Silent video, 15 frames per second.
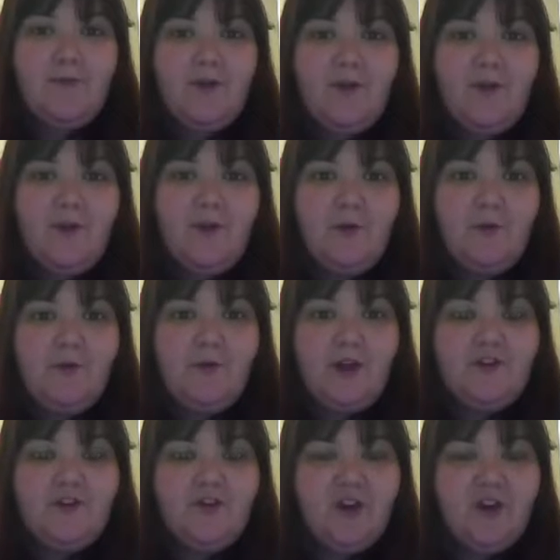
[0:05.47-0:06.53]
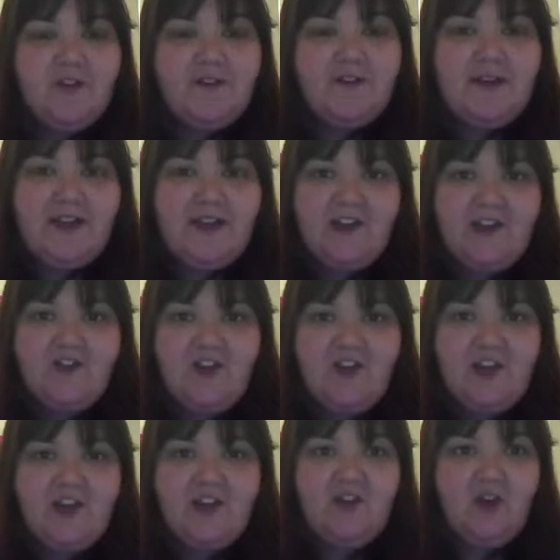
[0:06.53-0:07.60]
to a Drugs and
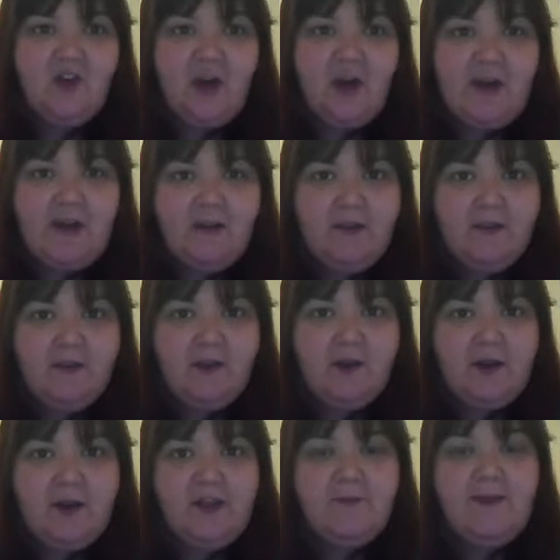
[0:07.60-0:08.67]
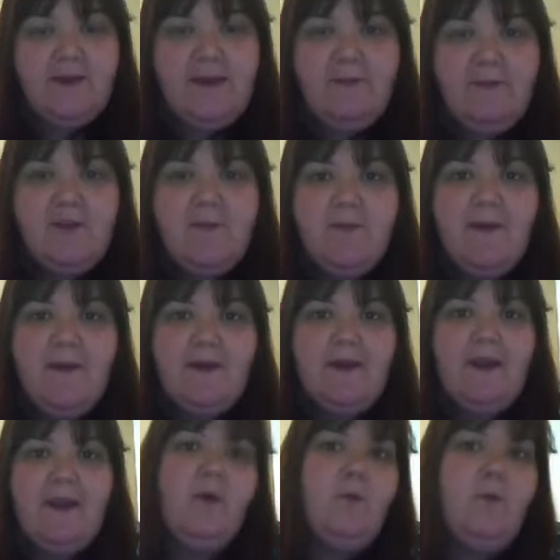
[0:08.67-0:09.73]
Addiction training series. My name is
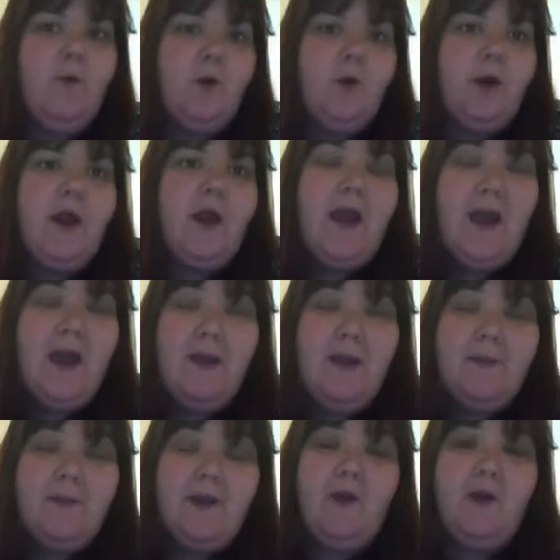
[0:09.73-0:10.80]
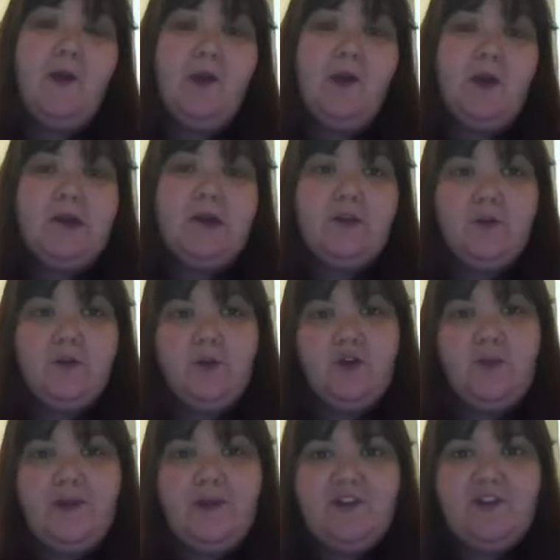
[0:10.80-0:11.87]
Melanie Elmore. I'm the co-occurring disorder
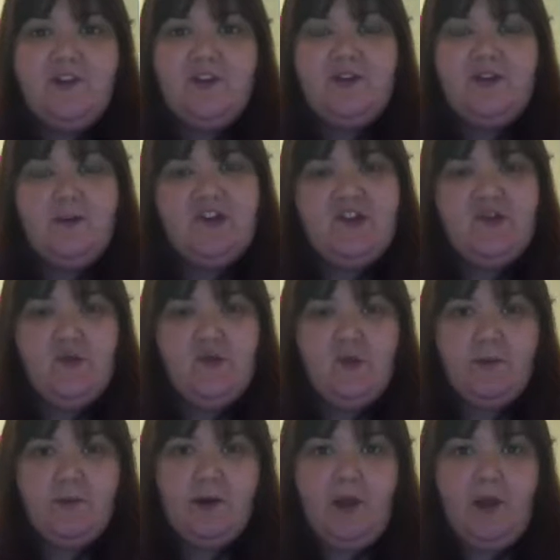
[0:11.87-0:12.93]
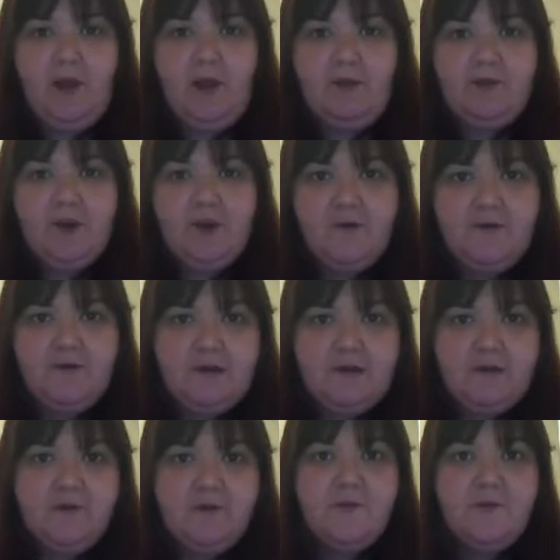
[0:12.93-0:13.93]
specialist at Region 4 Mental Health Services.